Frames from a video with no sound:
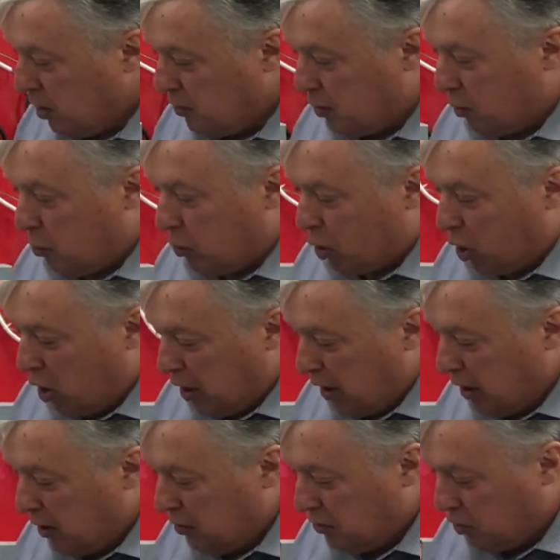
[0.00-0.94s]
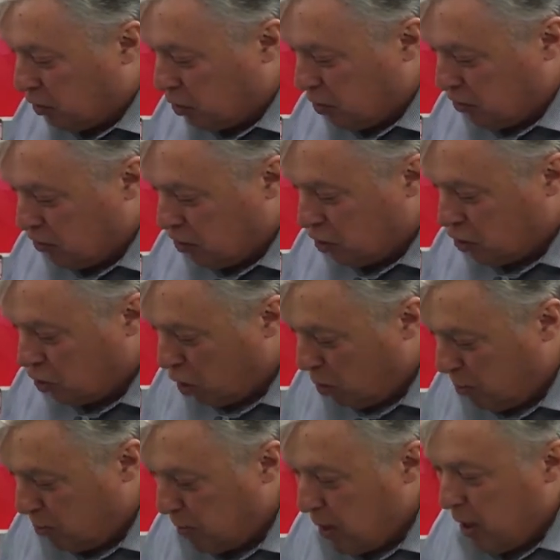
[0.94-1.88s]
So we've got links across the
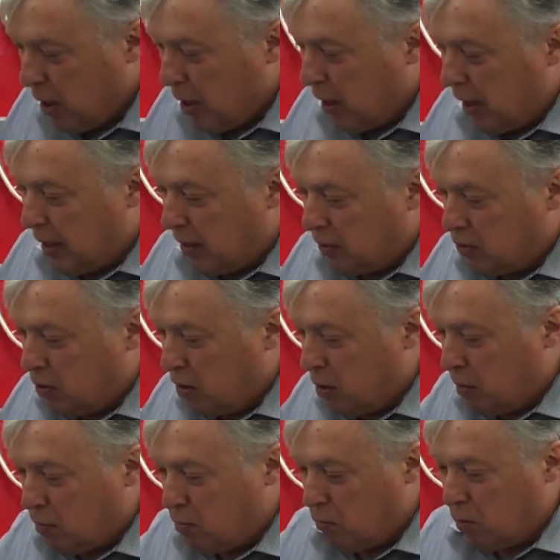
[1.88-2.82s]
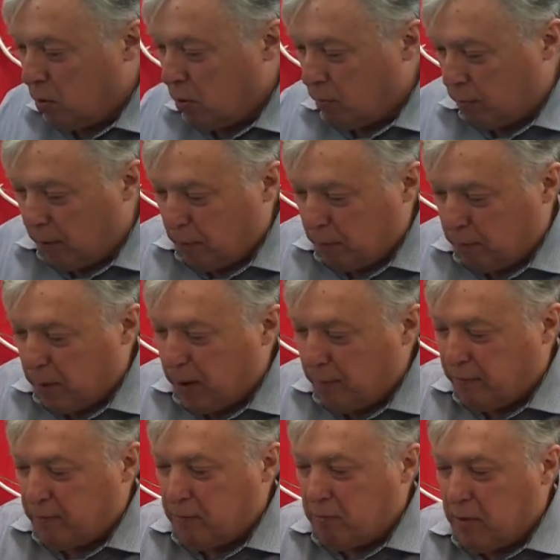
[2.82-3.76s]
top, and
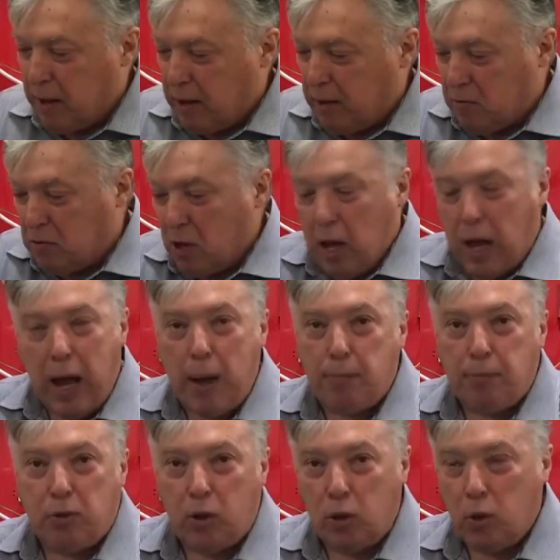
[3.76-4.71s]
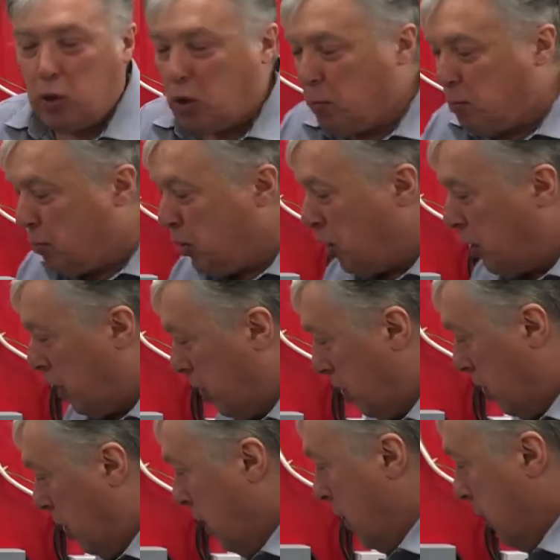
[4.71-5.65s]
apart from that, absolutely brilliant.